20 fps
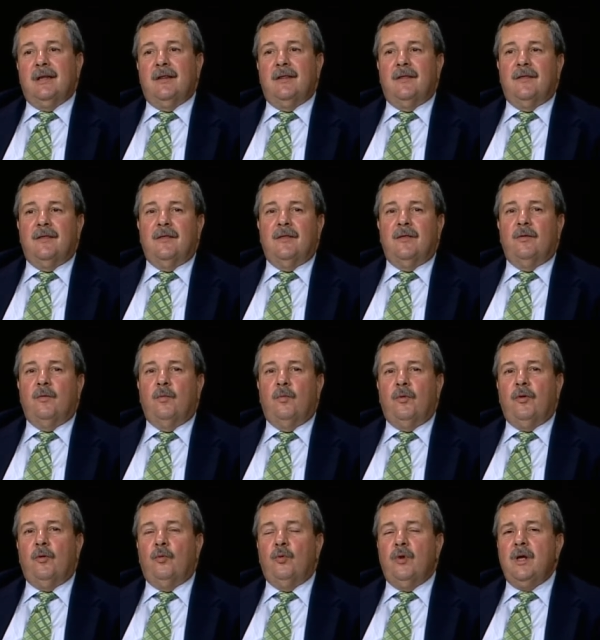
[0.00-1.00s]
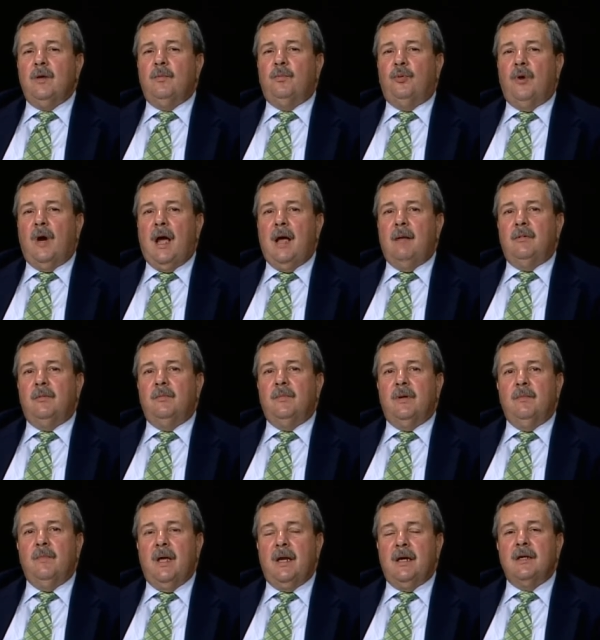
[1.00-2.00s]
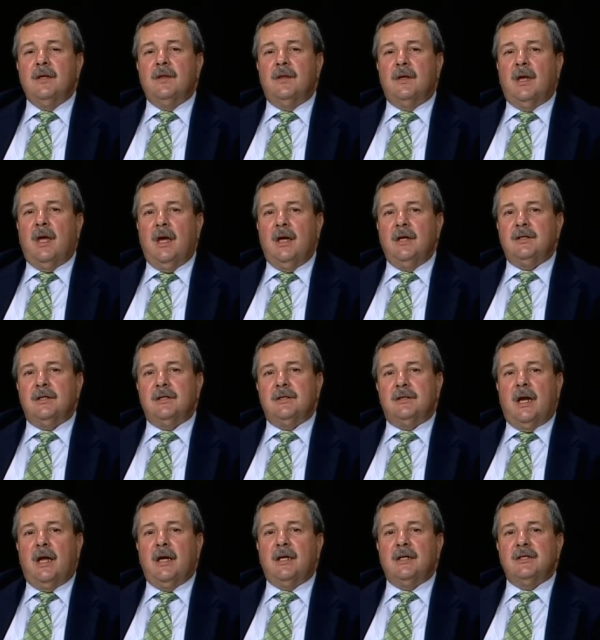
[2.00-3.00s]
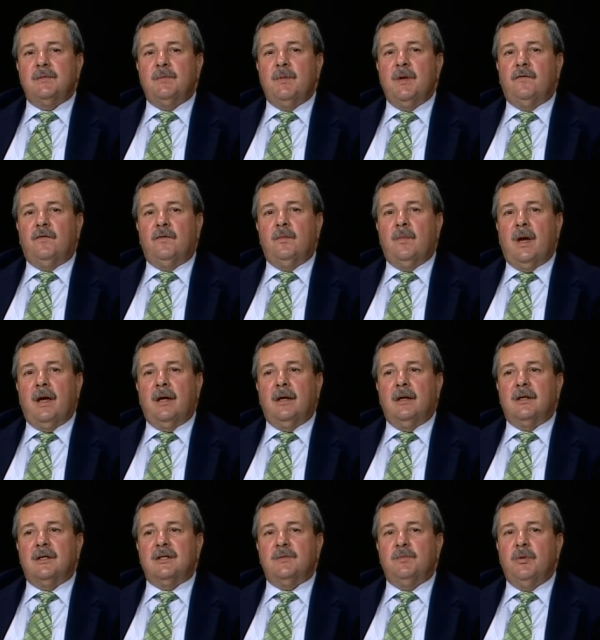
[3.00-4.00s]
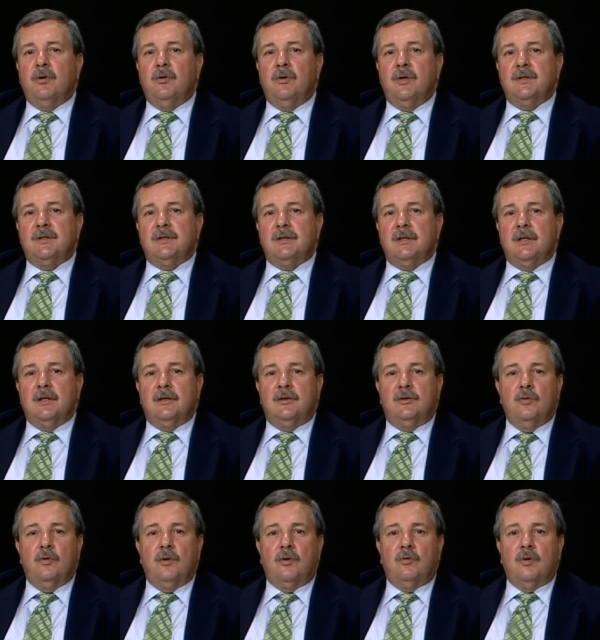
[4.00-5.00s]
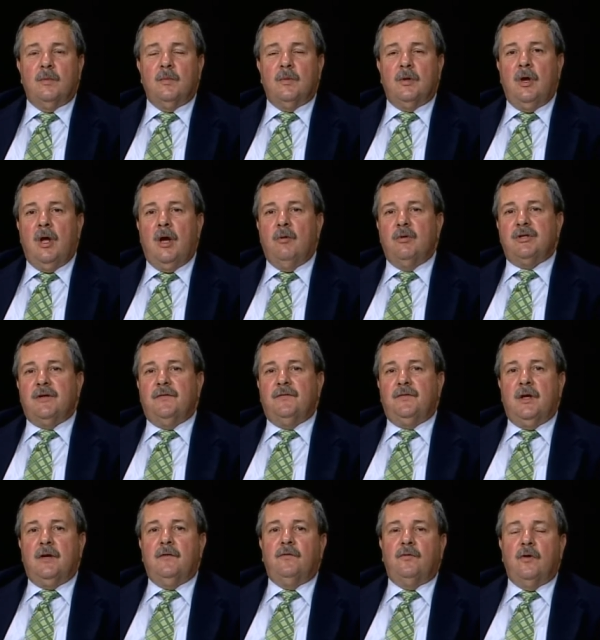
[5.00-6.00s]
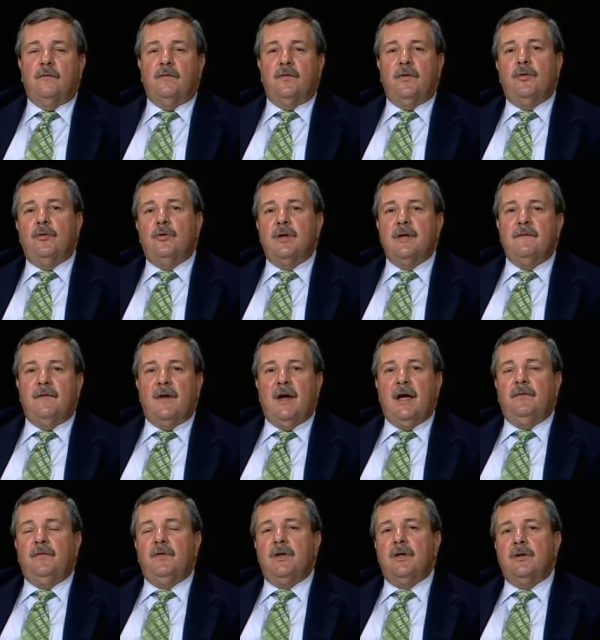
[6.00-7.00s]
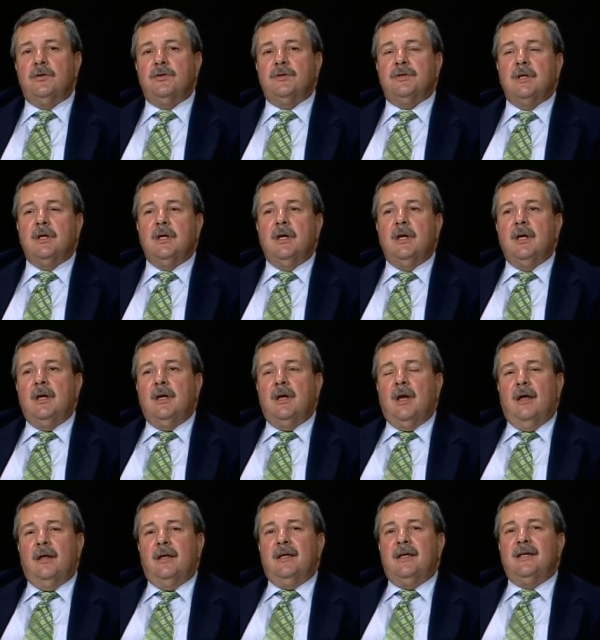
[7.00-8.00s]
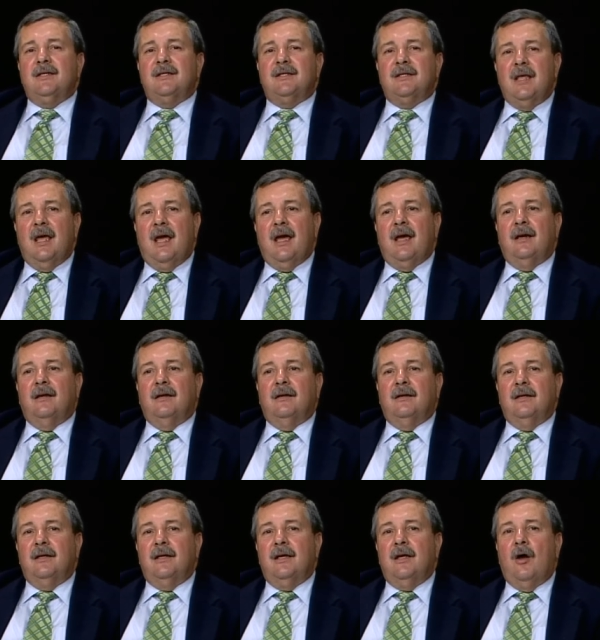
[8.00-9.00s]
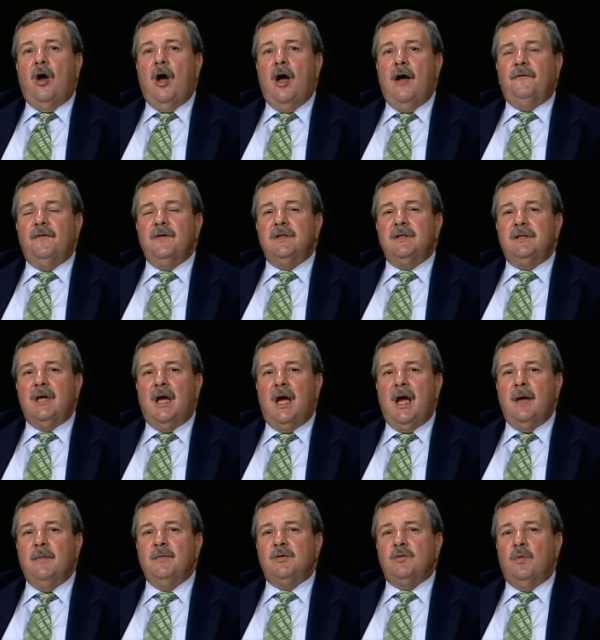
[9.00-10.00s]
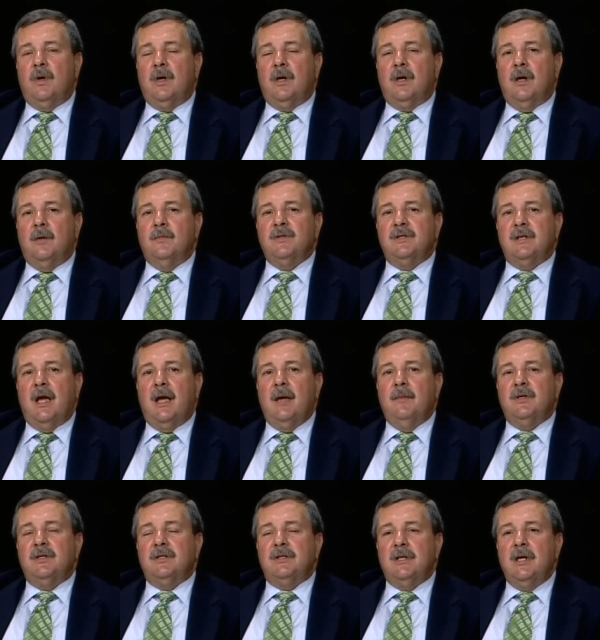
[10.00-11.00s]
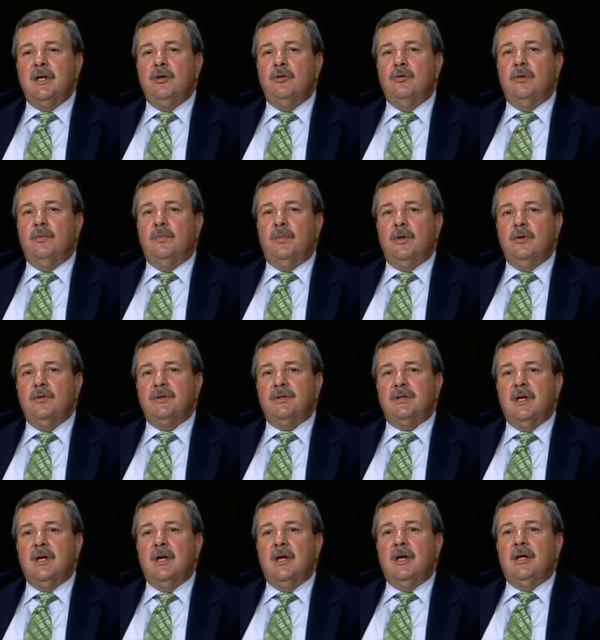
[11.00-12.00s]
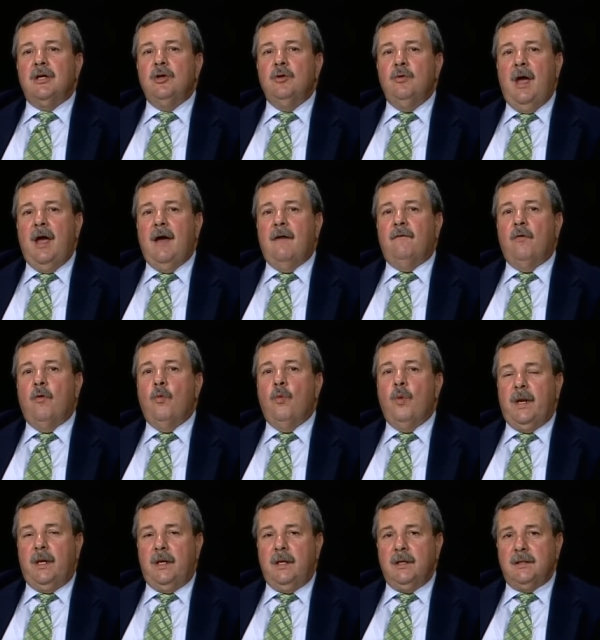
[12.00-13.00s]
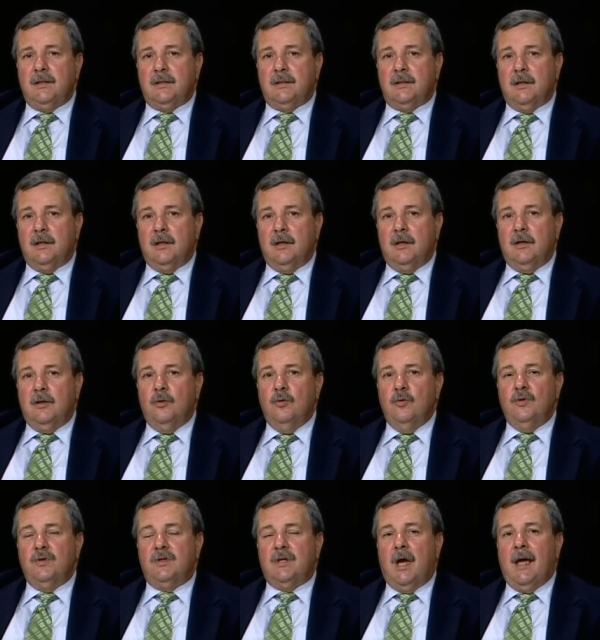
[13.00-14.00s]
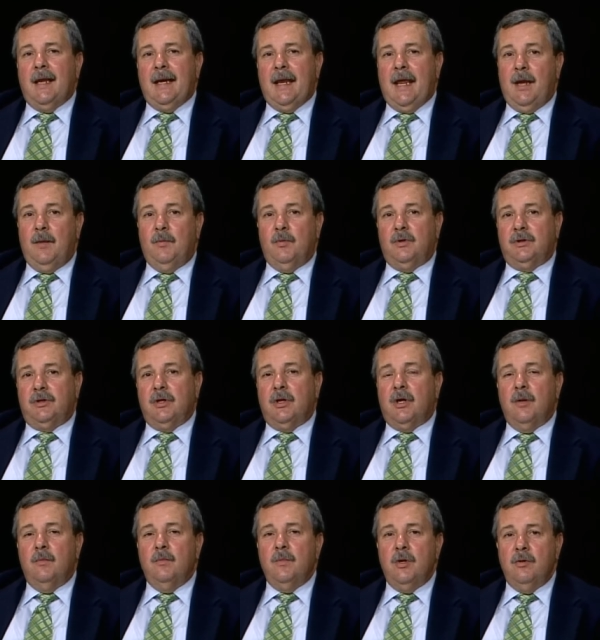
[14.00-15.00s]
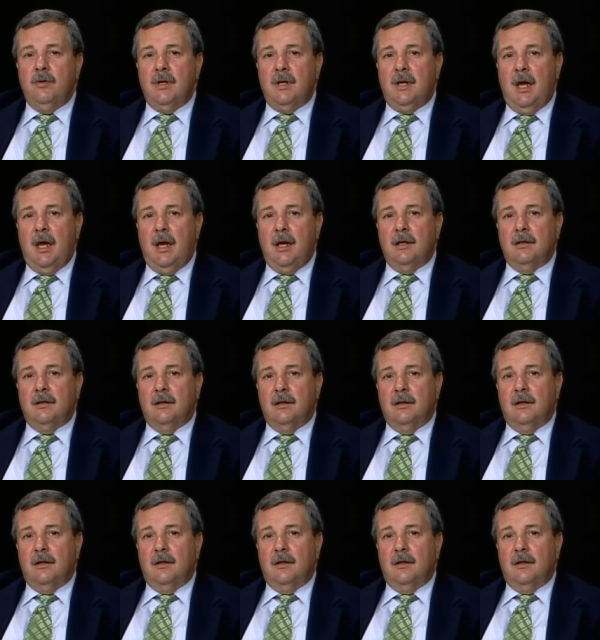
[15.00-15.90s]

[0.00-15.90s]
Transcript: the real problem in many of the cases, and I can speak from my experience doing criminal law, which I've done for over 35 years, uh, is that oftentimes when it comes time to senior abuse, you have a witness who's unable to communicate